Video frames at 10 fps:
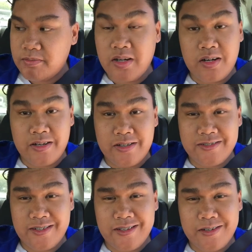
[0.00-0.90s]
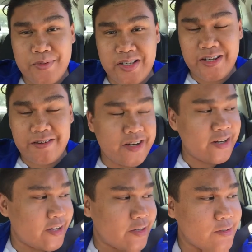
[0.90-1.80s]
heart is a little beating right
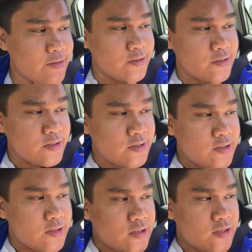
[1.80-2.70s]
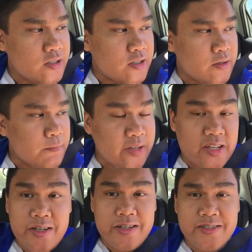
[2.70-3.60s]
now
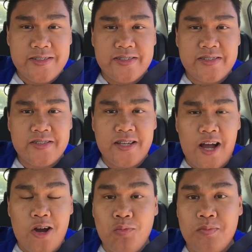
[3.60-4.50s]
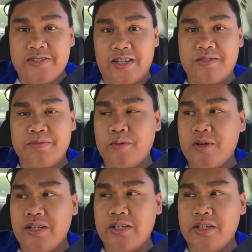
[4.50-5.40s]
because I almost lost my
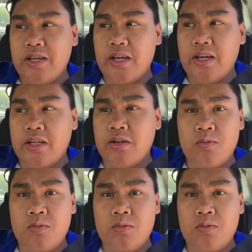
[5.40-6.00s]
wallet and